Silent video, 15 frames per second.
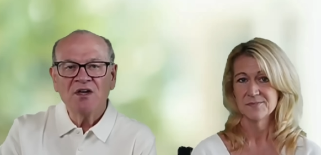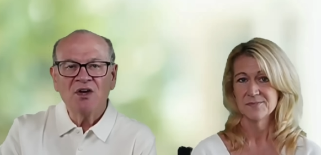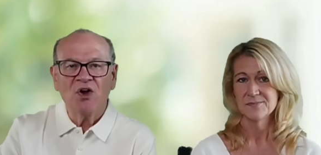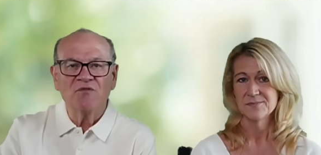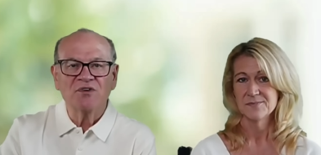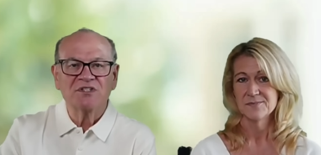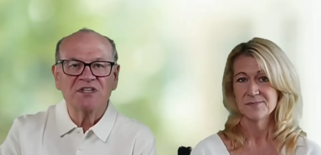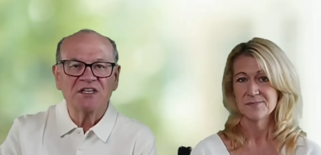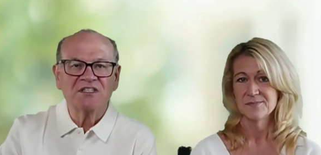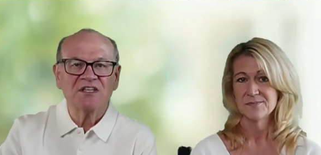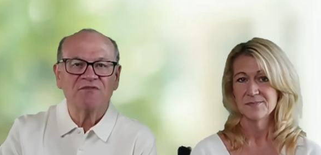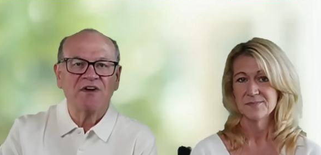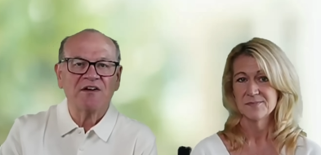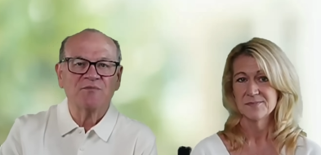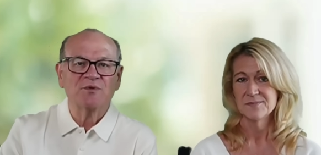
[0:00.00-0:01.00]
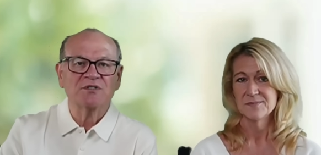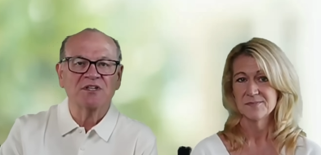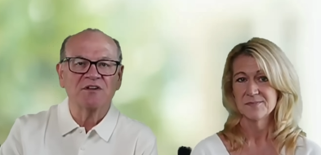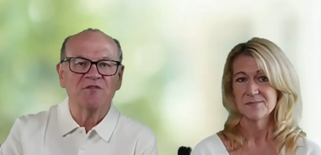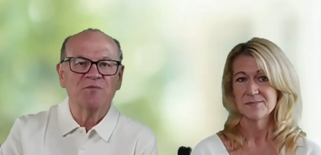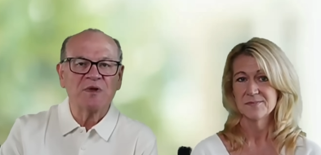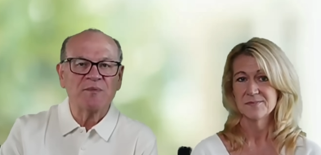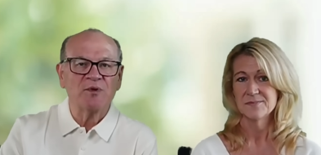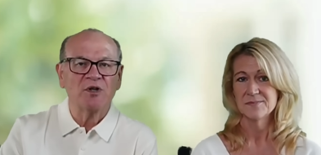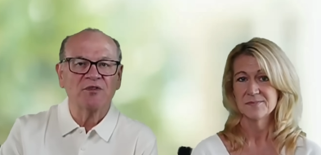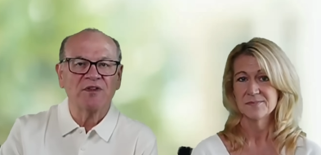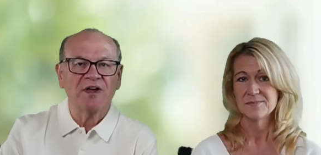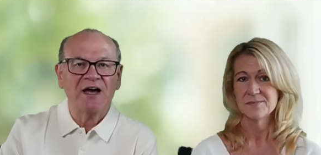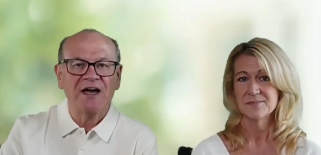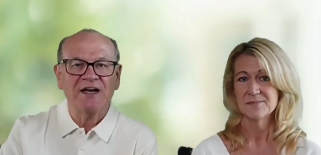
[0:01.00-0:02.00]
Speaker 1: Over 65% of people on
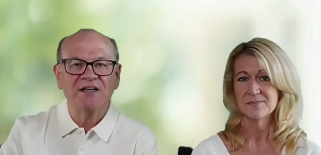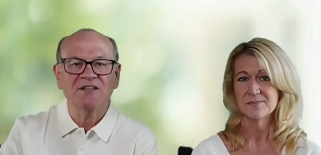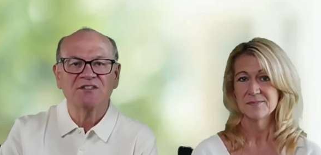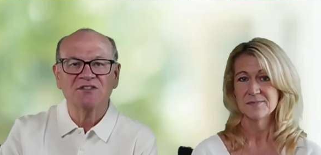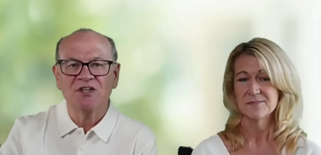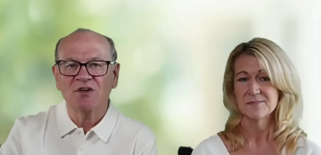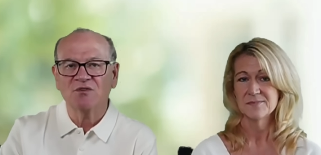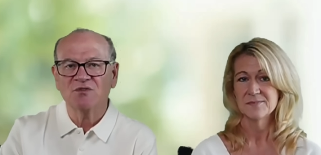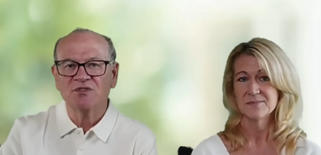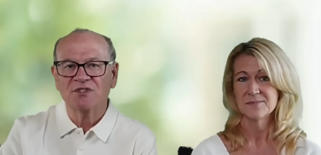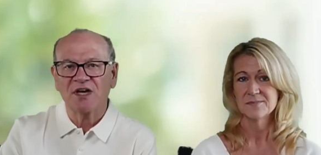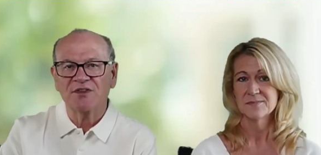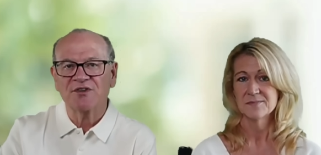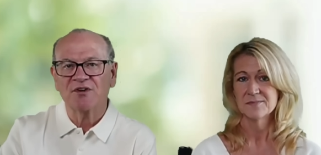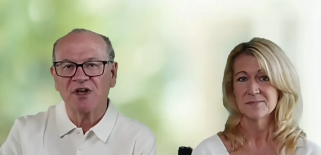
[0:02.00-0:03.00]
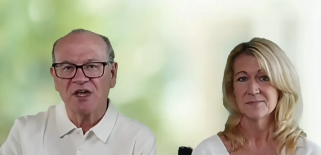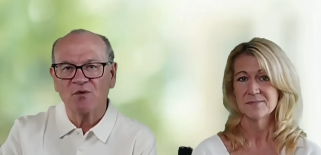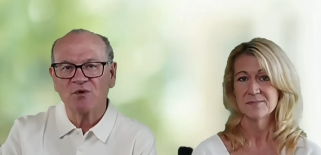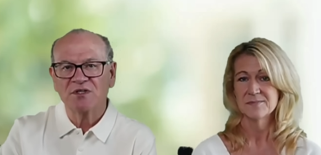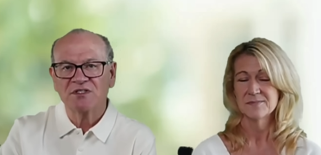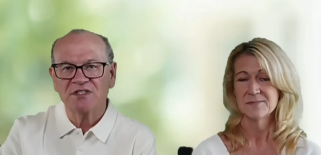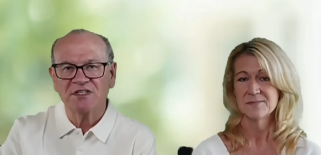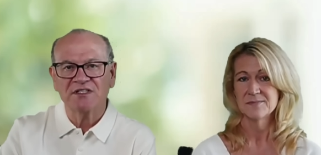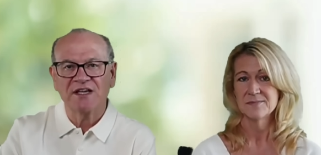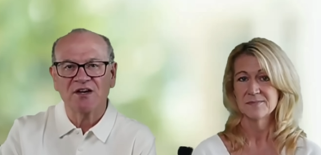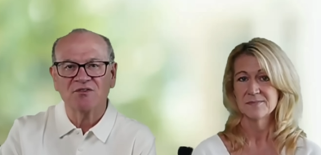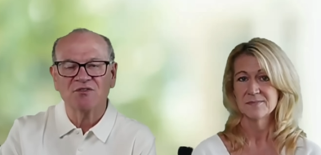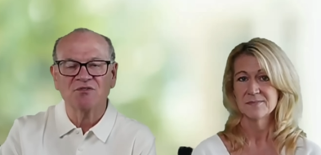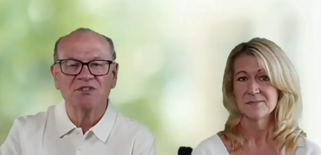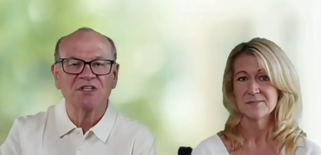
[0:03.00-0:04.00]
the highest dose got their A1C
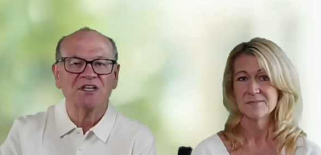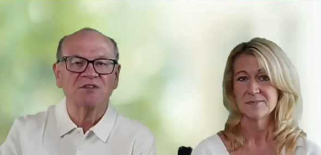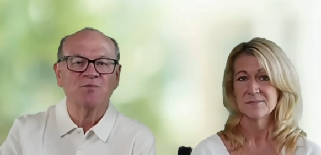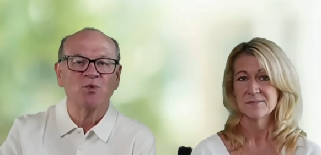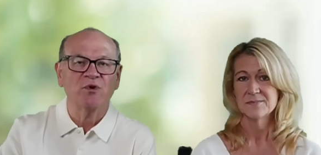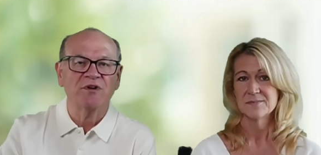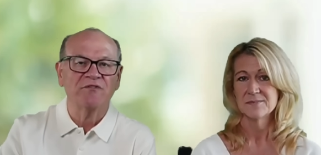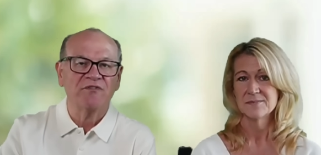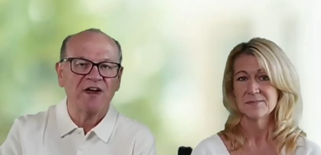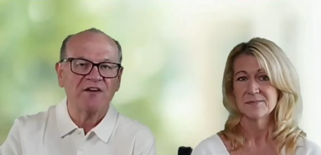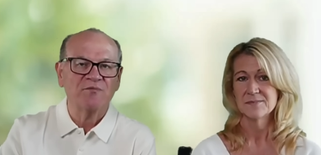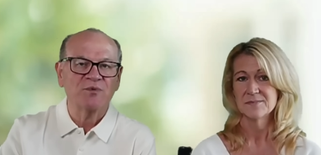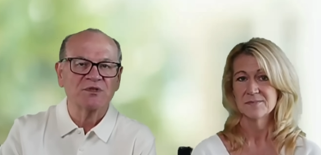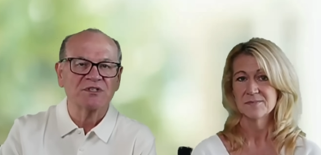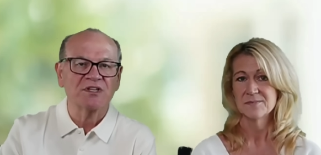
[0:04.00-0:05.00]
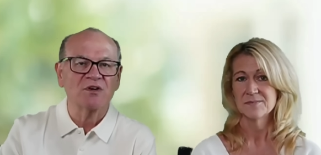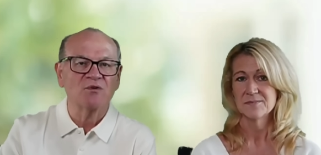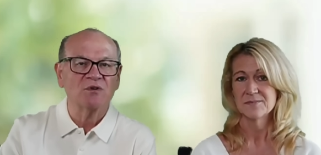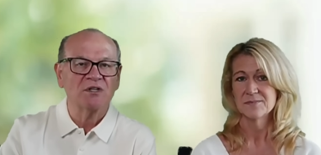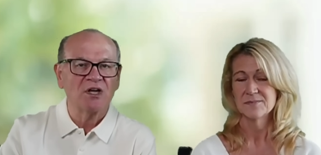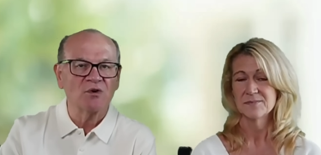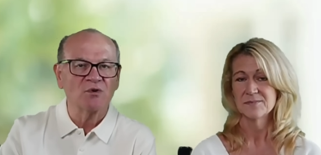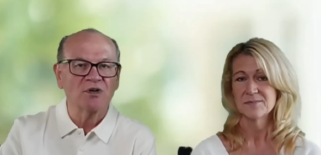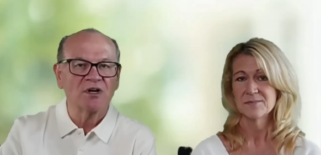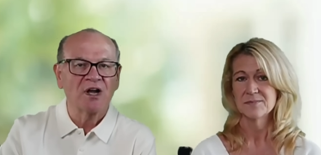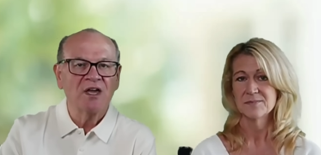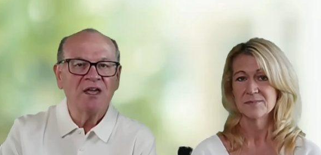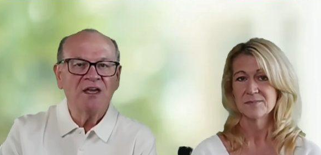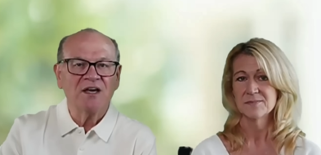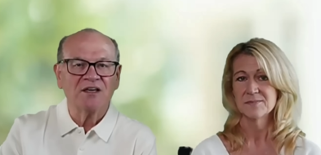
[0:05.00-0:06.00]
down to 6.5% or lower,
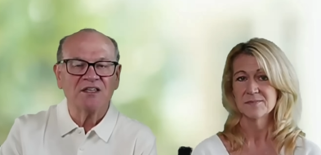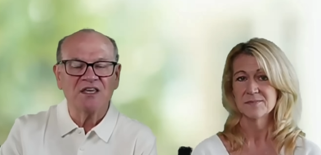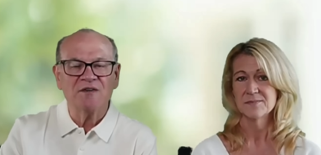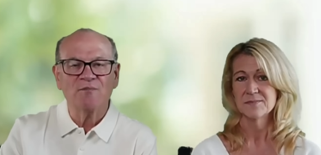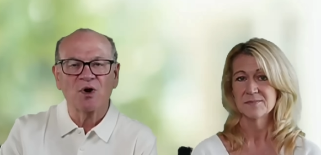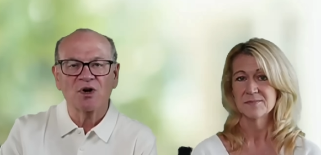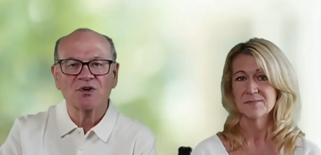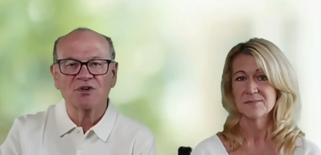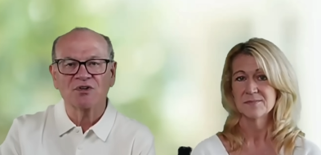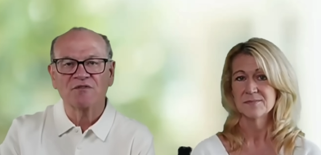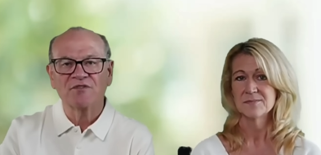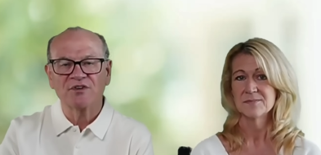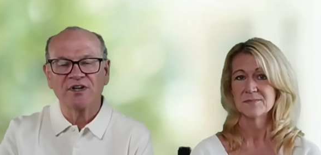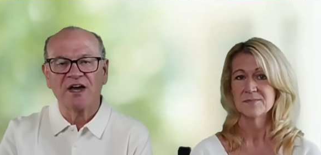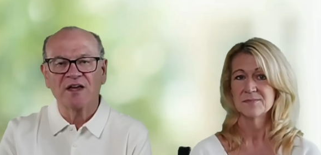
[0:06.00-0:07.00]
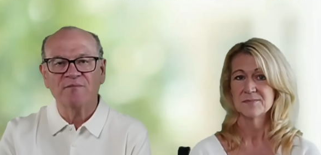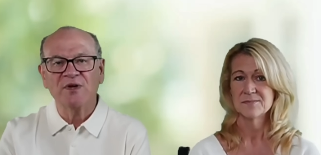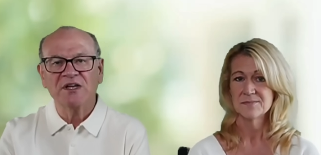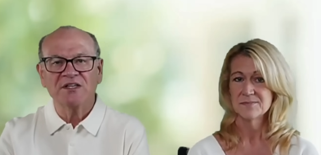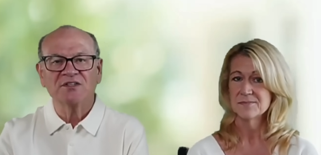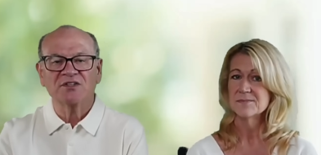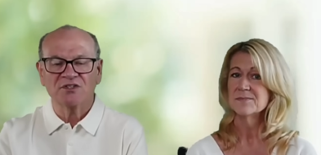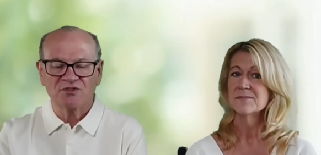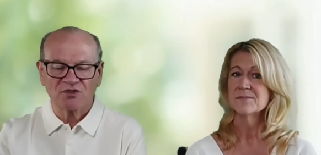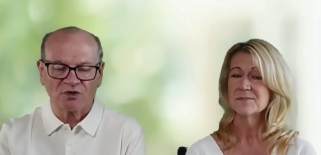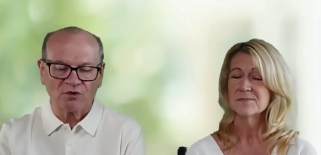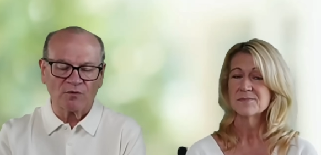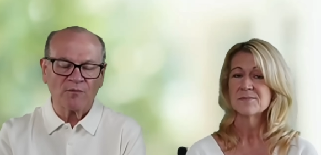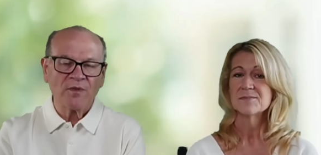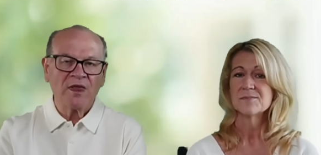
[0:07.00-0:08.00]
a key marker for diabetes
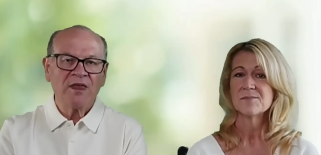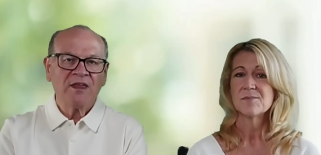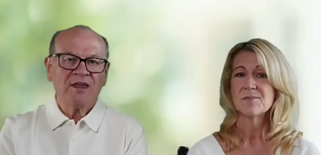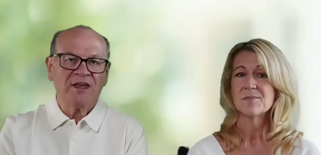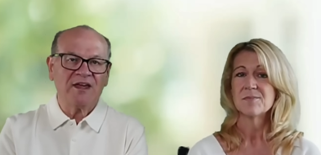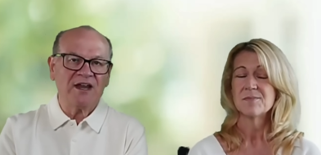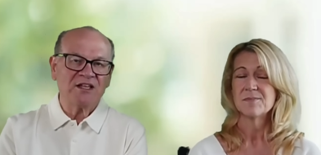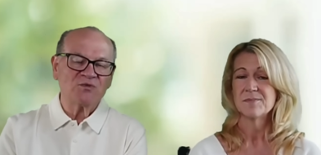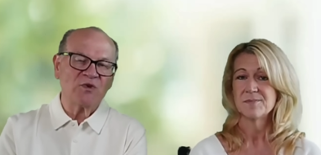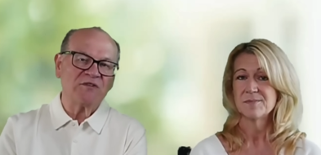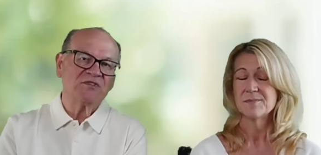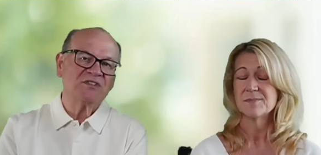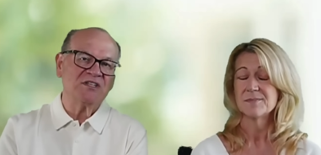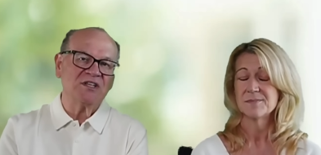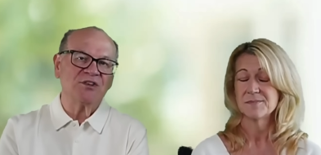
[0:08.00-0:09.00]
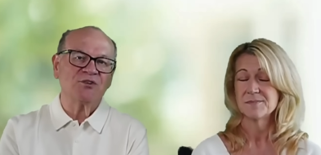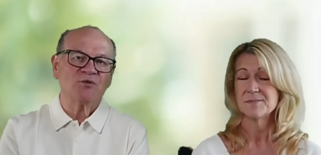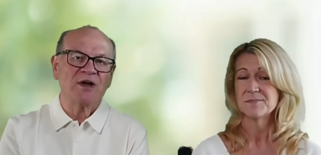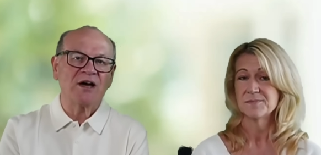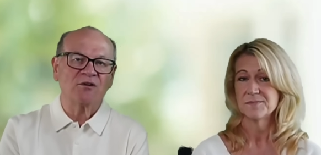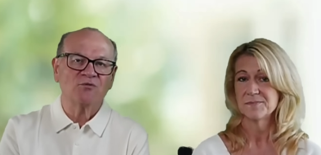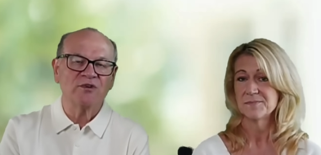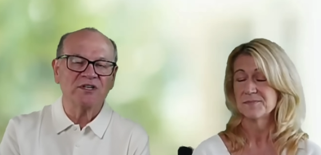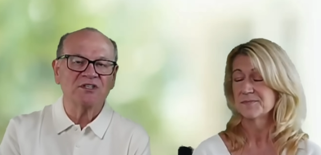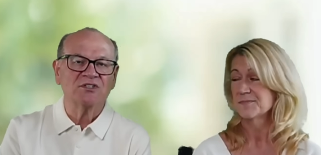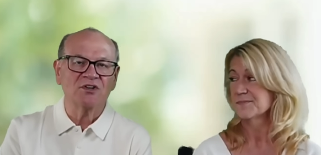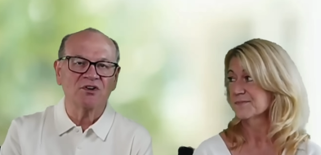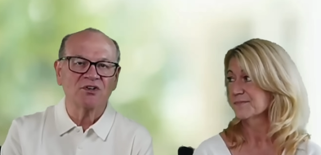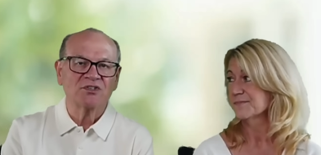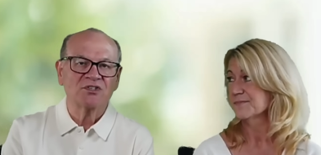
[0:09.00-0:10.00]
control. And as we've seen throughout
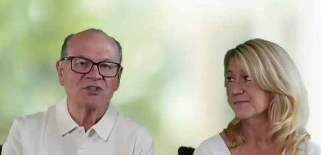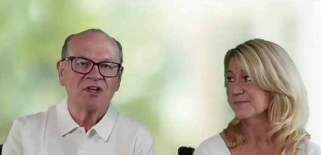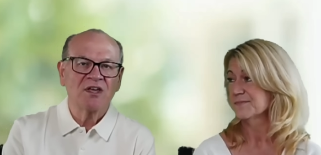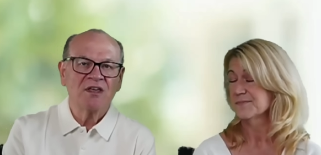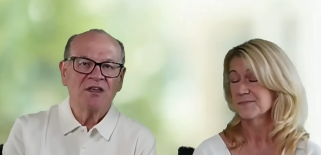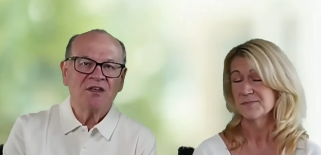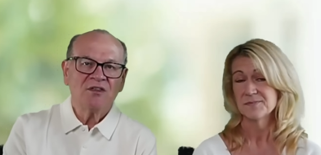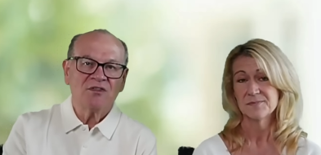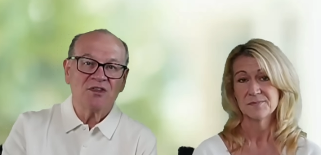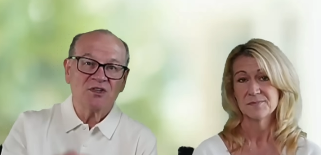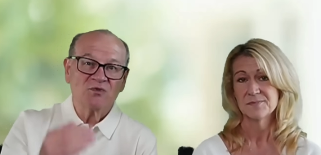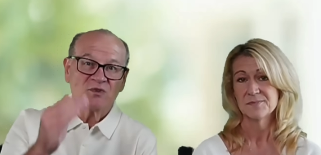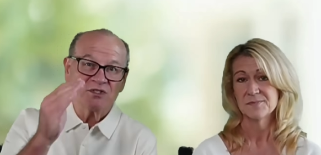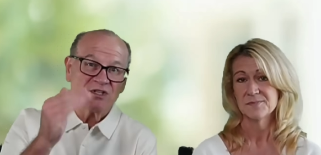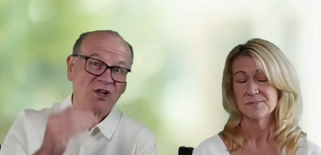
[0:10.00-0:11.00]
research, this was